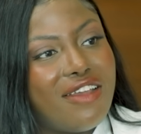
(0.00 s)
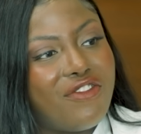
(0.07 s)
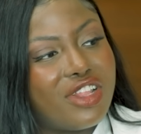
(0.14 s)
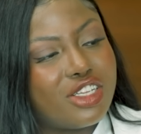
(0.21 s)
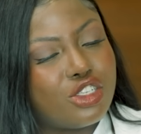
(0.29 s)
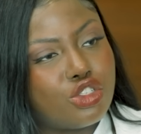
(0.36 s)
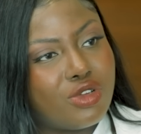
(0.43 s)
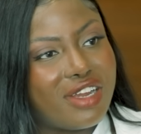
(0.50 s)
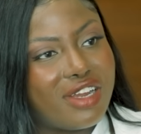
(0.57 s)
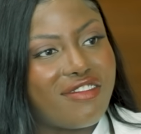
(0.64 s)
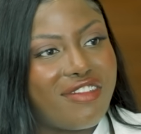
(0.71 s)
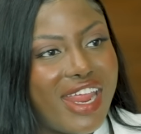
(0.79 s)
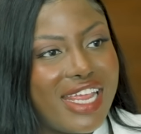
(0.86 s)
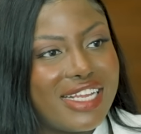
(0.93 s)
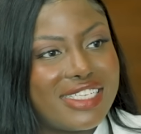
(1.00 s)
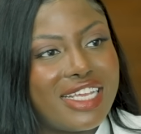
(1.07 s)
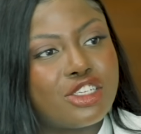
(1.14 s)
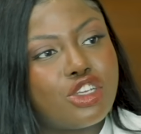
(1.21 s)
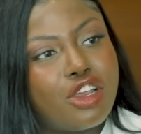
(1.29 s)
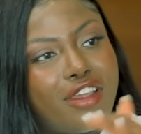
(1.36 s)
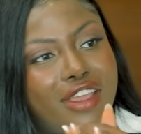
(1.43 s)
for the student rate
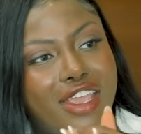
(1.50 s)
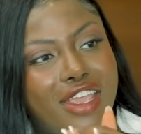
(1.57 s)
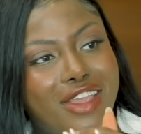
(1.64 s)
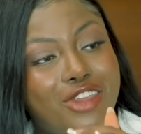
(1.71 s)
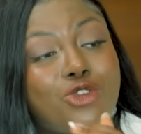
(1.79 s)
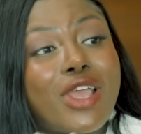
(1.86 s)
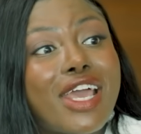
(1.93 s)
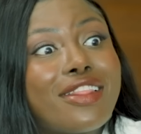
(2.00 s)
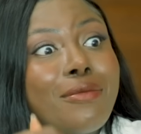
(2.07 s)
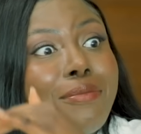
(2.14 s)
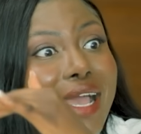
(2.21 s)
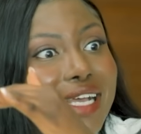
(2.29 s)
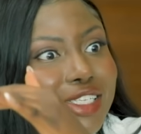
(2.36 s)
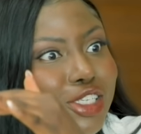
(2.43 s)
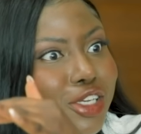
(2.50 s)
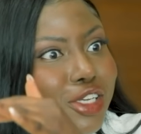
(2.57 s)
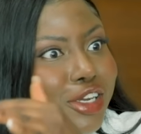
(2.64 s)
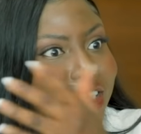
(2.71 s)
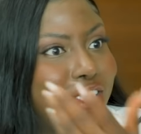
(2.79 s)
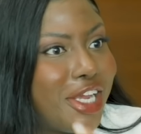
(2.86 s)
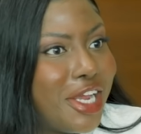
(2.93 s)
in Turkey, you get the best
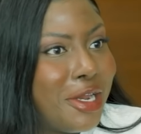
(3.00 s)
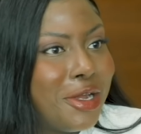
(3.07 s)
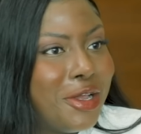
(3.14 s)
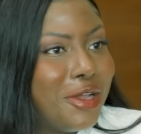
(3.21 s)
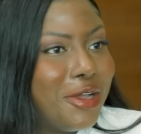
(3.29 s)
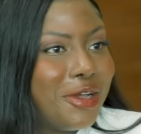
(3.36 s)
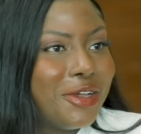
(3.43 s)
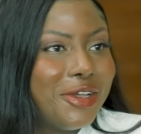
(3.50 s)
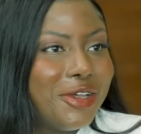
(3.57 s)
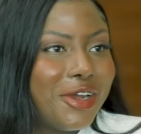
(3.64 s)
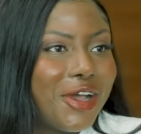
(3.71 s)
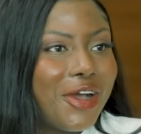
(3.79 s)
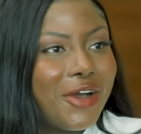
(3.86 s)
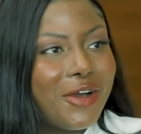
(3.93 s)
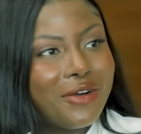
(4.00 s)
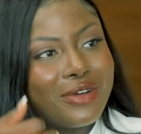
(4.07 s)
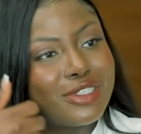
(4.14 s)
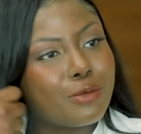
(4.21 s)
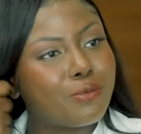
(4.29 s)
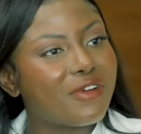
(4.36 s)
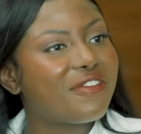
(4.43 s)
surgeon, ah, you know, who's yeah.